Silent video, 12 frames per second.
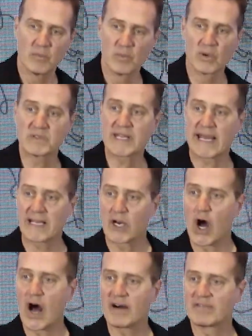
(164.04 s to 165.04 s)
we're taking
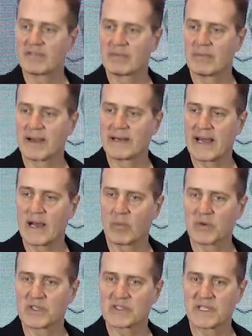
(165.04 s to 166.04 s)
off right now.
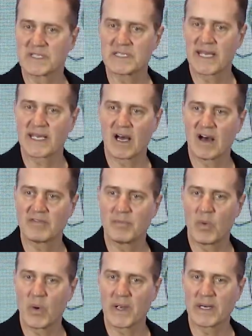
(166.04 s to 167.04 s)
We're just at takeoff
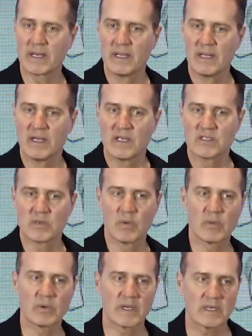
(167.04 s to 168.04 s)
point. So
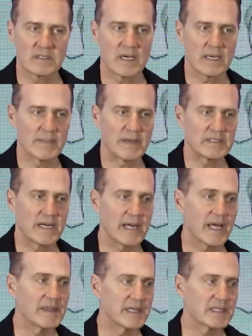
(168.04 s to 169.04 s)
what we're gonna talk about today,
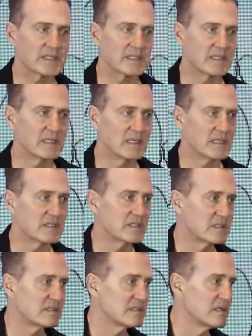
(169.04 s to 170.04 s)
I think is,
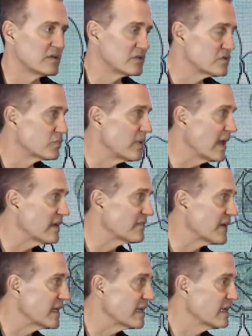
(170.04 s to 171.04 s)
is, is
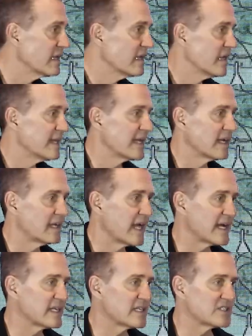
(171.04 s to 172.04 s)
relevant and then a
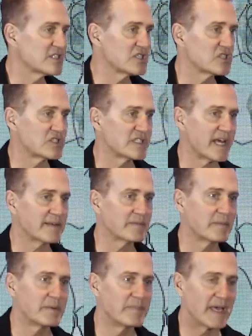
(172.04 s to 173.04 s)
lot of decisions have to
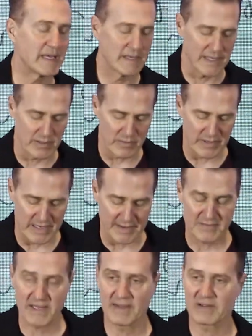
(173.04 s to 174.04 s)
be made, like we're going to
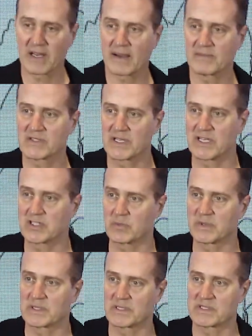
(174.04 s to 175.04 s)
have to have a conversation
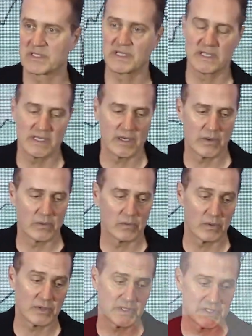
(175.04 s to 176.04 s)
with the CEO or the